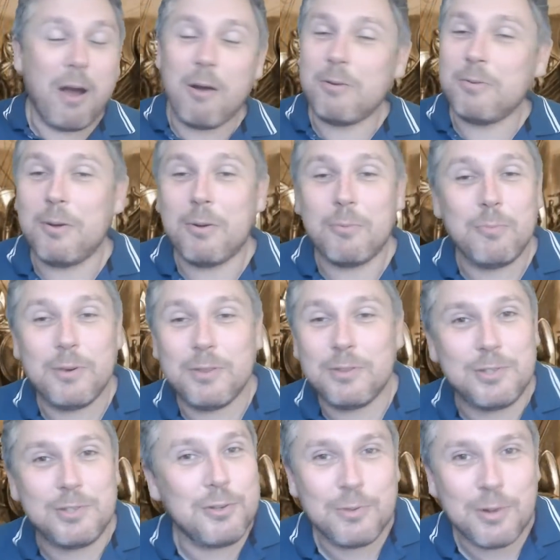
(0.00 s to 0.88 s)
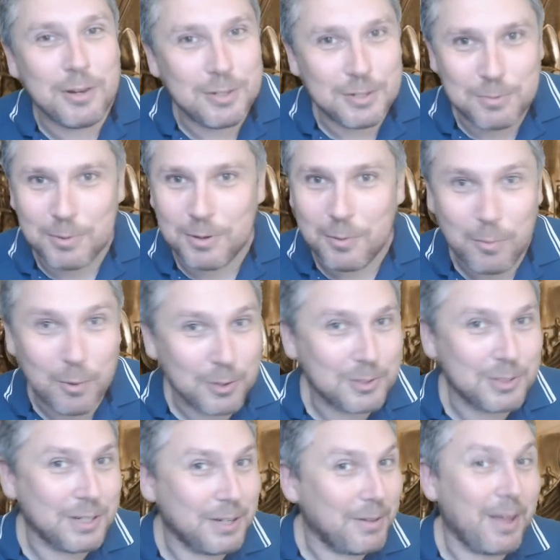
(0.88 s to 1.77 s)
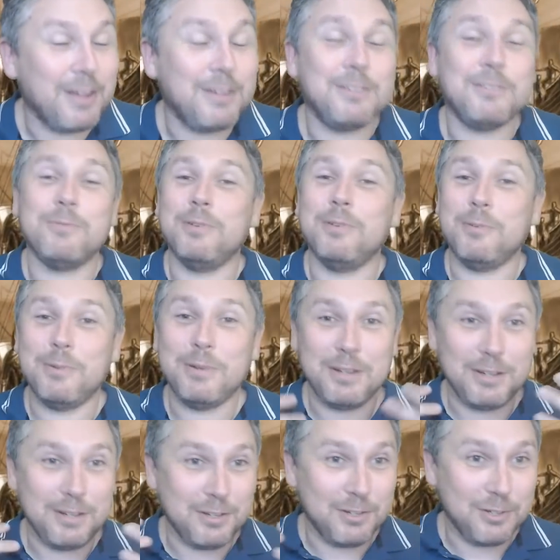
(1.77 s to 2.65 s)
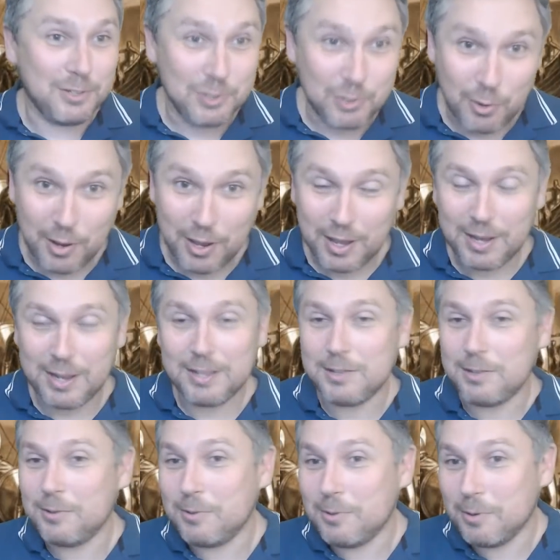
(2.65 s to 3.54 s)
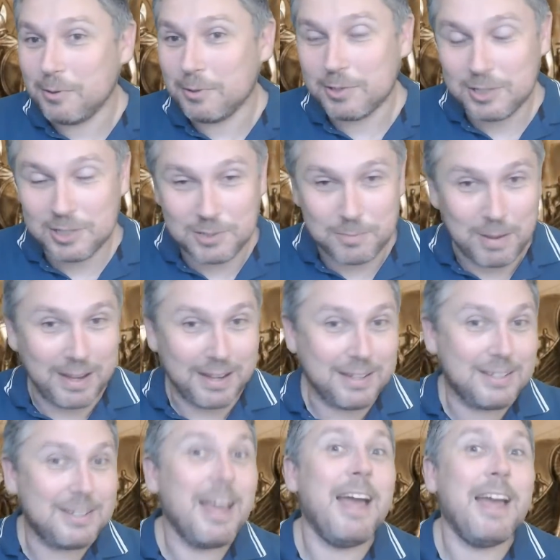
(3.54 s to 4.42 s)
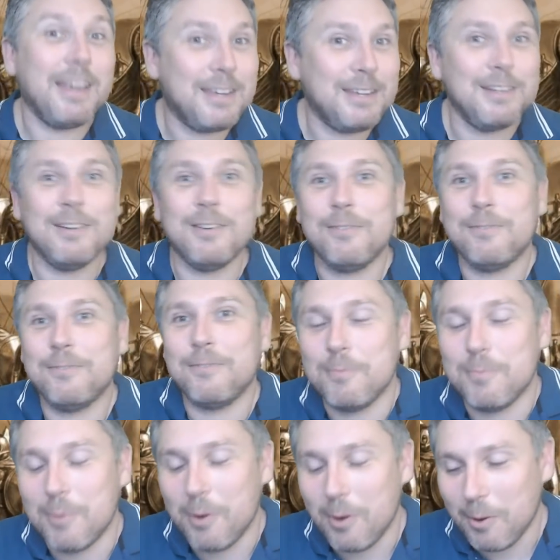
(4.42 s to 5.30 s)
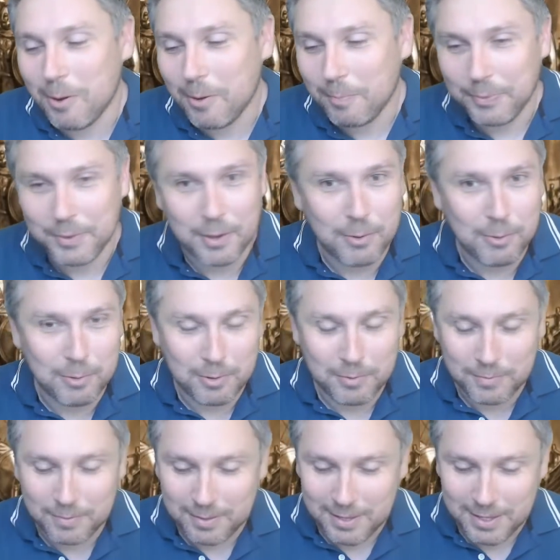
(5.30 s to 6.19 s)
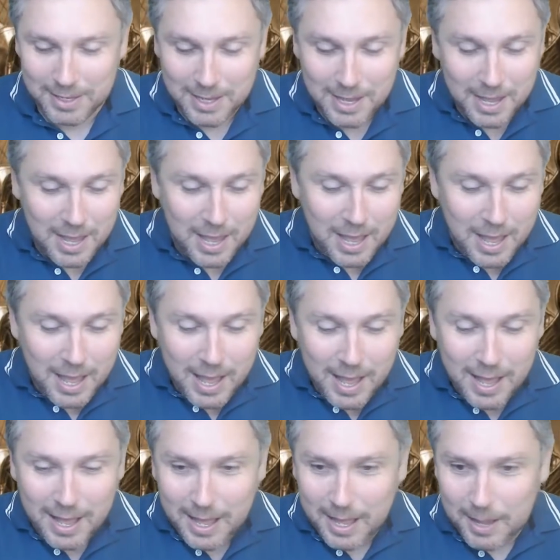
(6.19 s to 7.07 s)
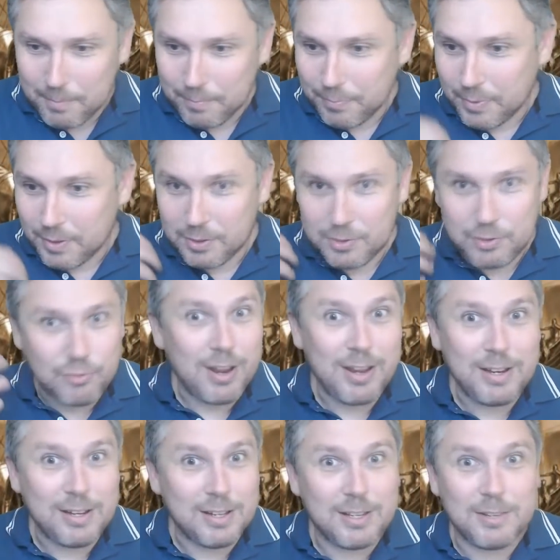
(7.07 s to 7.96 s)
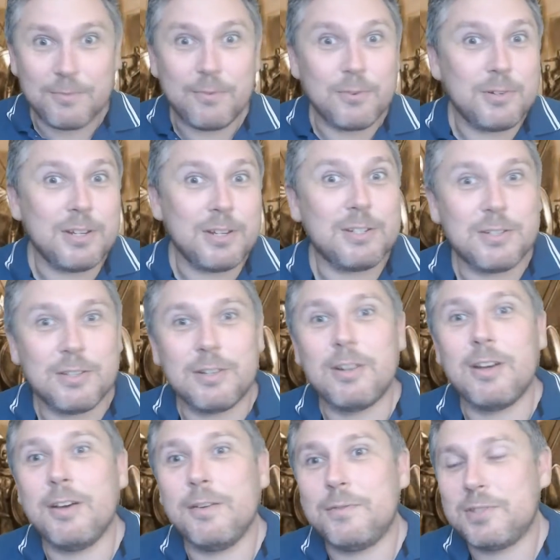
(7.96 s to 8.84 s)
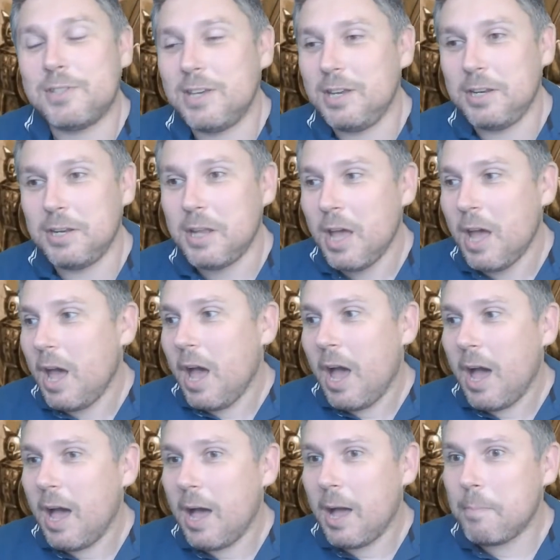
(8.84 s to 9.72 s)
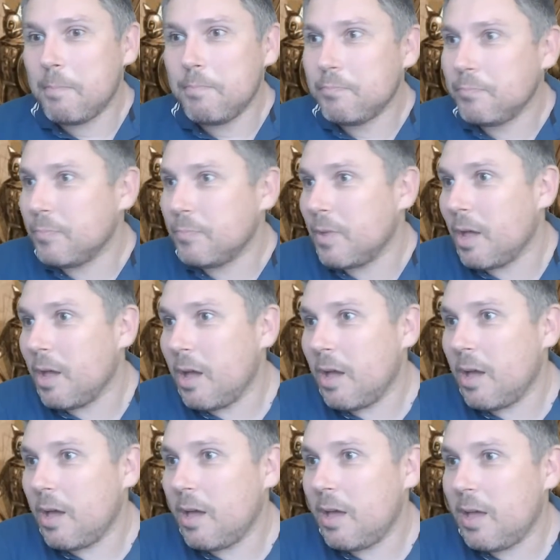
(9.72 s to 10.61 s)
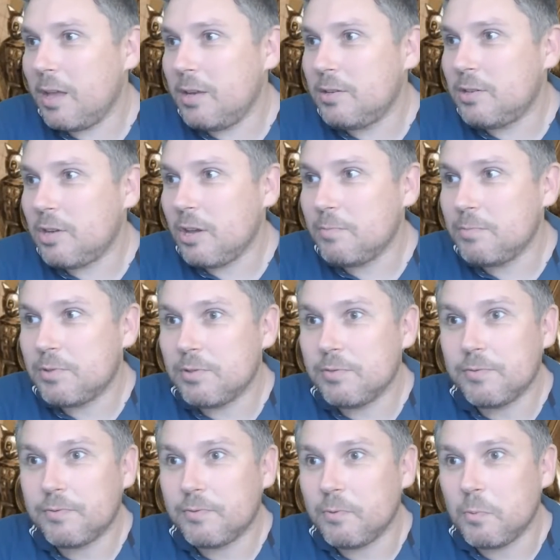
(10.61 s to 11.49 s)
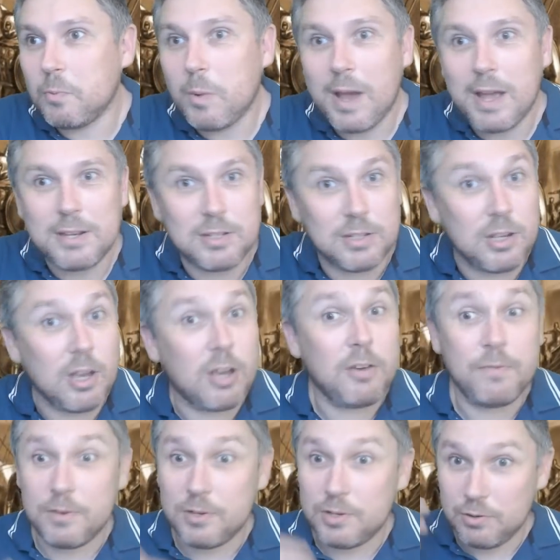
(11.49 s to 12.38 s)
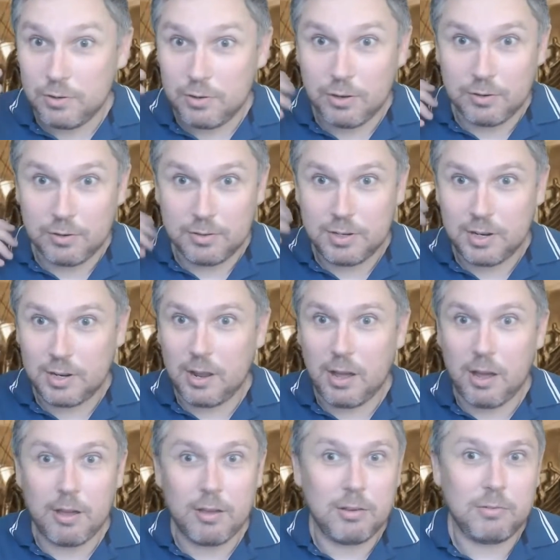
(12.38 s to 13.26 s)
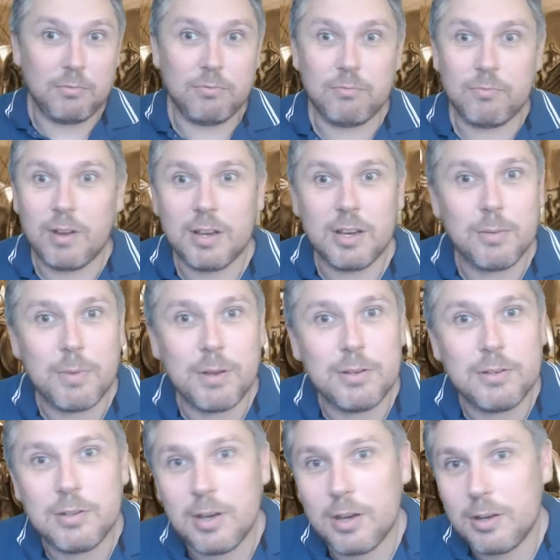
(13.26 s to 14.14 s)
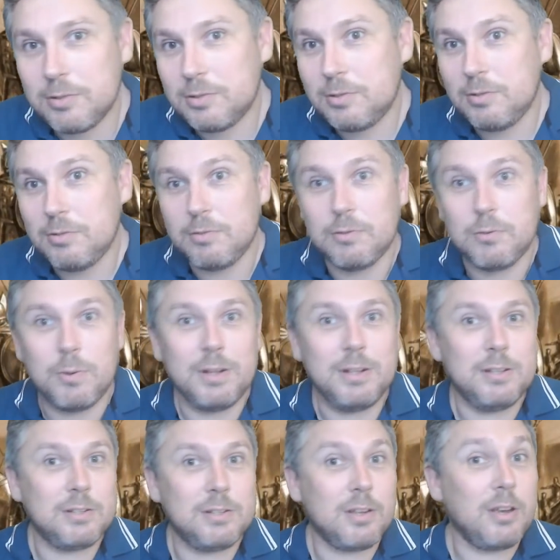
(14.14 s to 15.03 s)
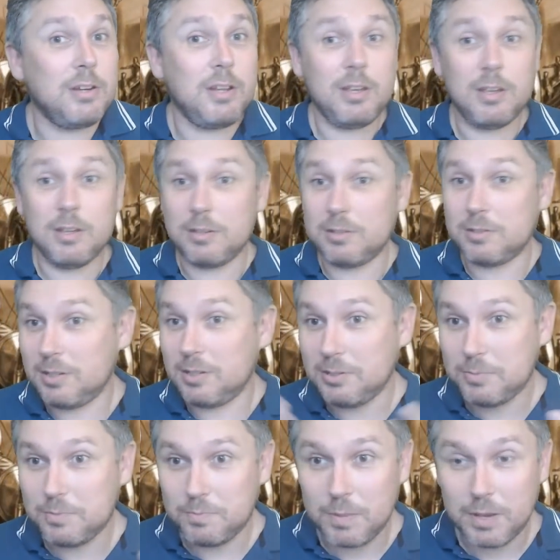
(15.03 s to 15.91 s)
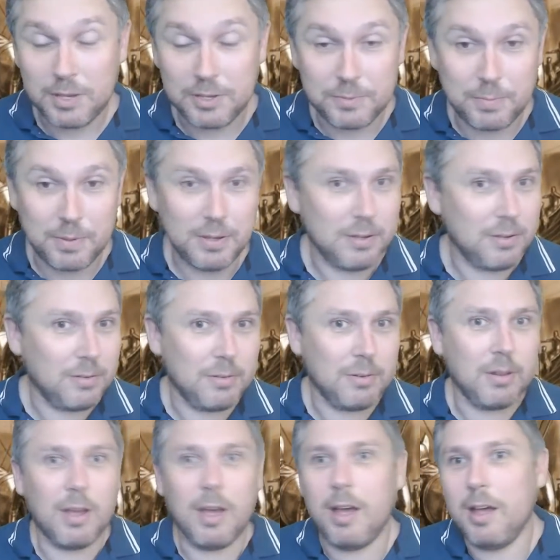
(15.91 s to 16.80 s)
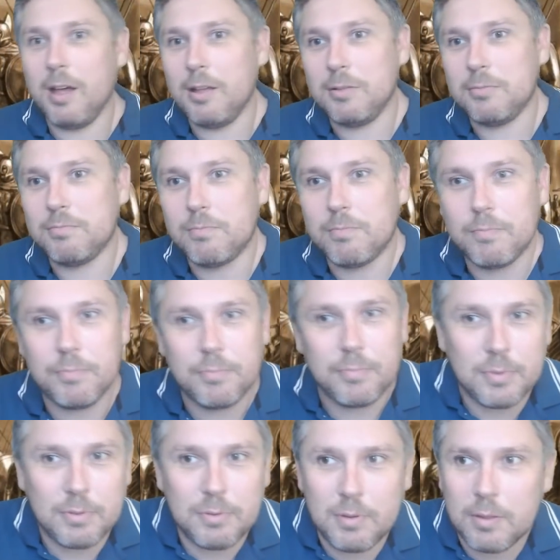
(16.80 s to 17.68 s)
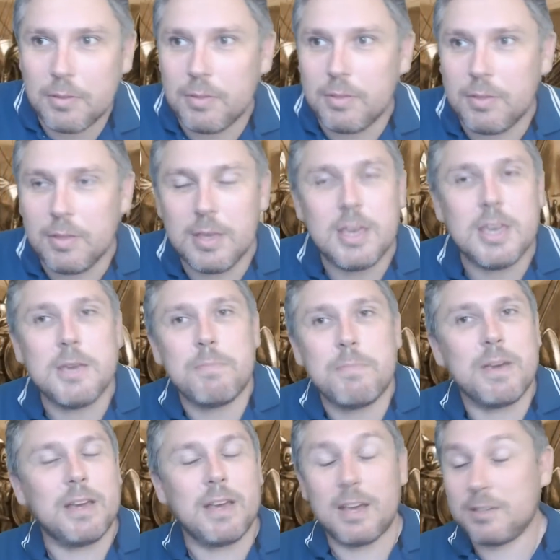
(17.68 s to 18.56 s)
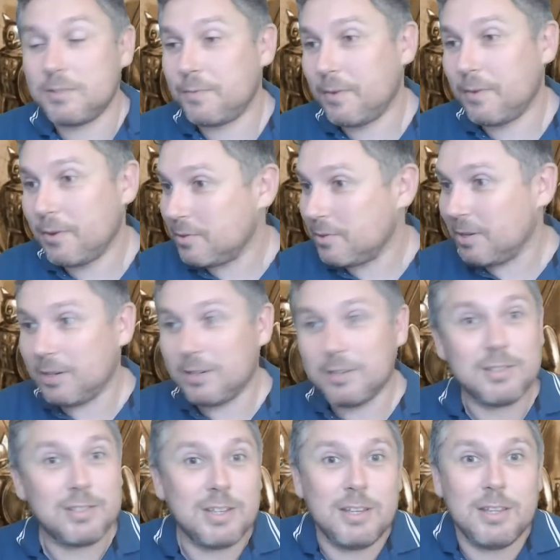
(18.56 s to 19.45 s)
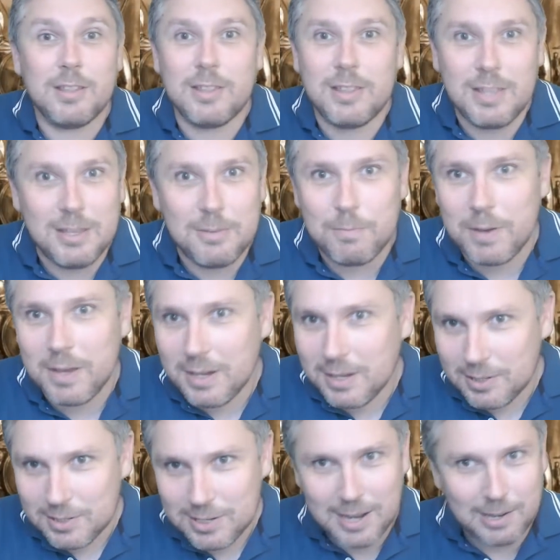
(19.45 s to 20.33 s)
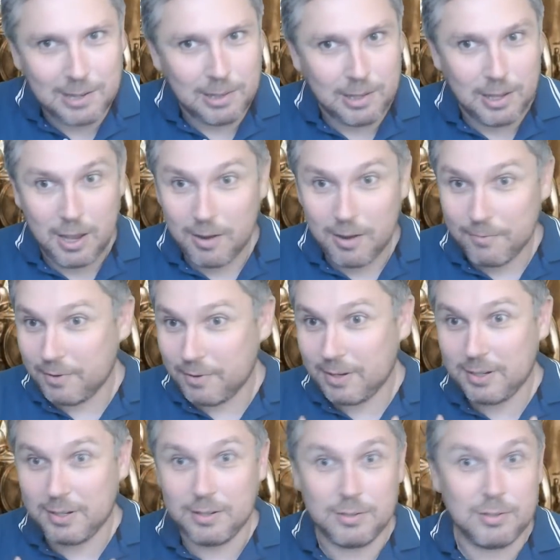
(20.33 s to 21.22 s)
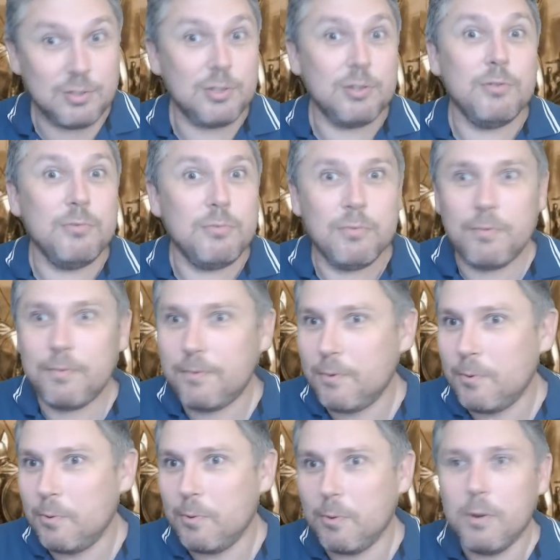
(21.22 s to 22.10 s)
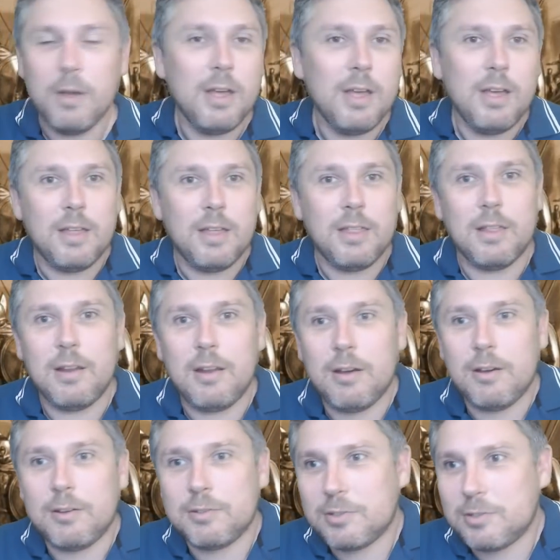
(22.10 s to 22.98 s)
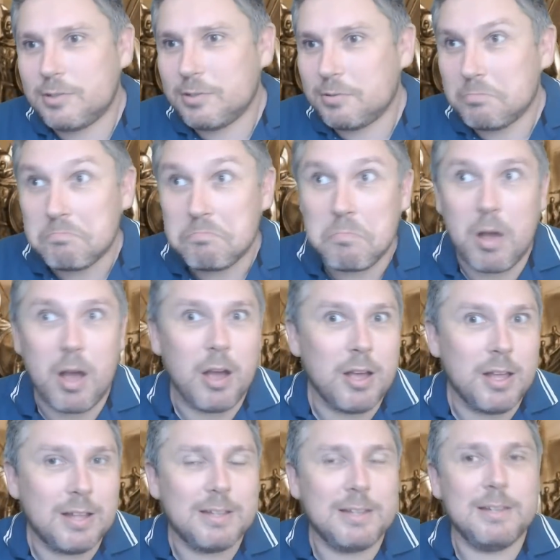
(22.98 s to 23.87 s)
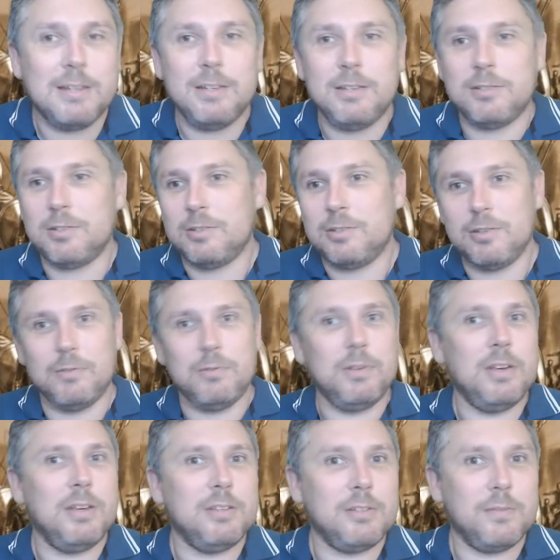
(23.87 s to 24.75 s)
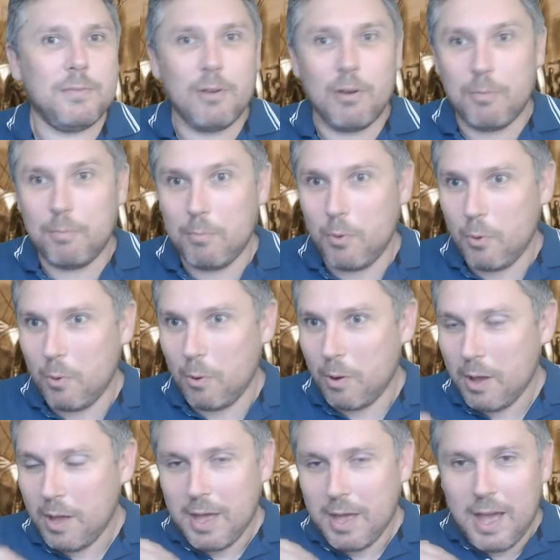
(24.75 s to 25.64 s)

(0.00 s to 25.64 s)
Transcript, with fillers: Uh, with Dune, I just want to watch it. I just want to enjoy it. It looks spectacular from um, all of the um, the trailer footage that I've seen. Um, uh, in terms of where to go for Dune content, I recommend you go to Quinn's Ideas. He's he's been uh, the big, as far as I can see, the big channel covering Dune for the last at least two years, if not more.